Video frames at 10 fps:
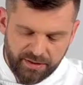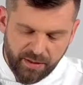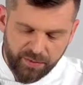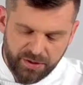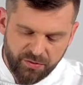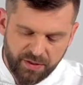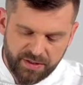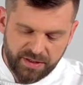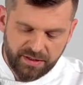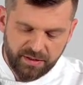temperature
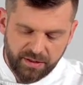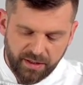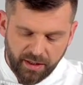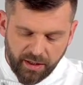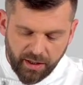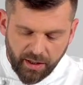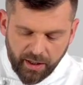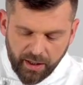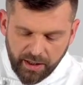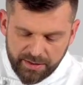resistant
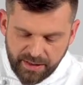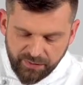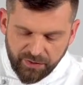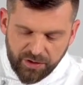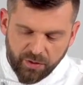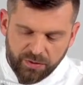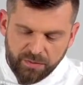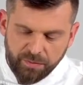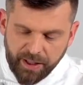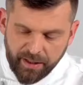uh, Teflon
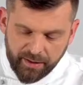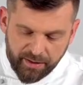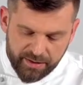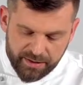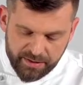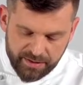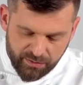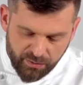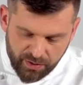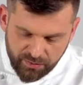coated ba-
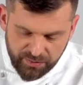uh, well